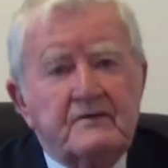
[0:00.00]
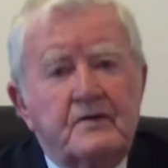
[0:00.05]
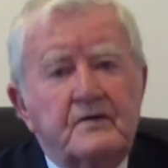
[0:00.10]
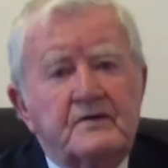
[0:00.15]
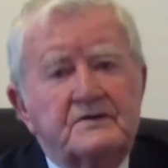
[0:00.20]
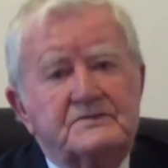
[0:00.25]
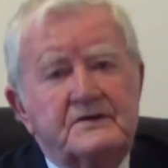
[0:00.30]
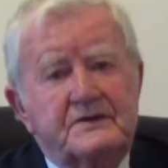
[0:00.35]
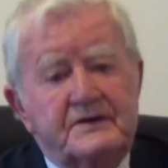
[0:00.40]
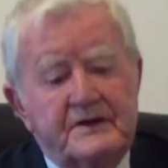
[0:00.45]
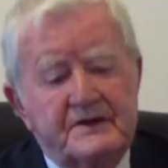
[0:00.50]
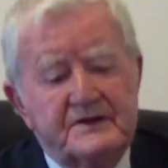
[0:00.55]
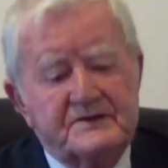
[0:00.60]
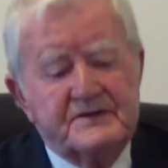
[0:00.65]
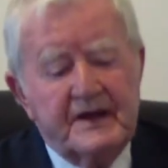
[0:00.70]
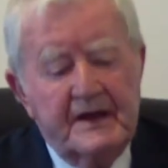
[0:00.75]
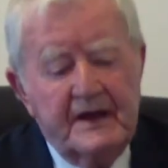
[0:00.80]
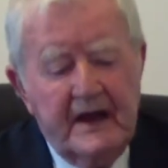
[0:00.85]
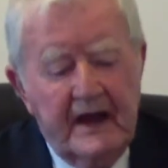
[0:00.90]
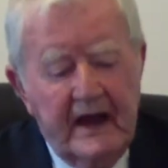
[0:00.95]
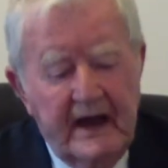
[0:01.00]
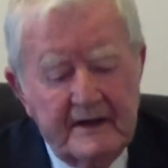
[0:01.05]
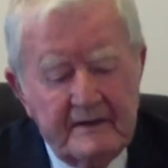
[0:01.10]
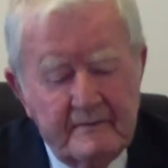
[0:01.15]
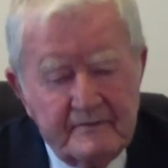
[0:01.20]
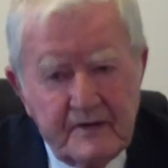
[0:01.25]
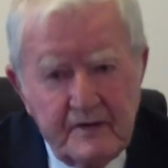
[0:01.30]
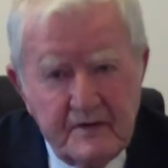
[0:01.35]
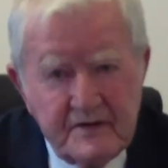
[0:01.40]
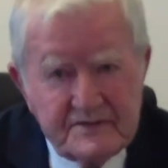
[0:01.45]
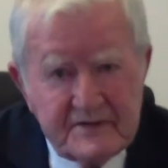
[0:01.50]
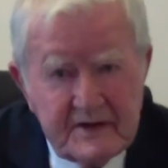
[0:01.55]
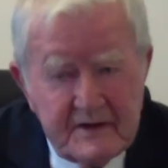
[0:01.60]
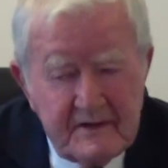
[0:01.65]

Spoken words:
course it is, and of course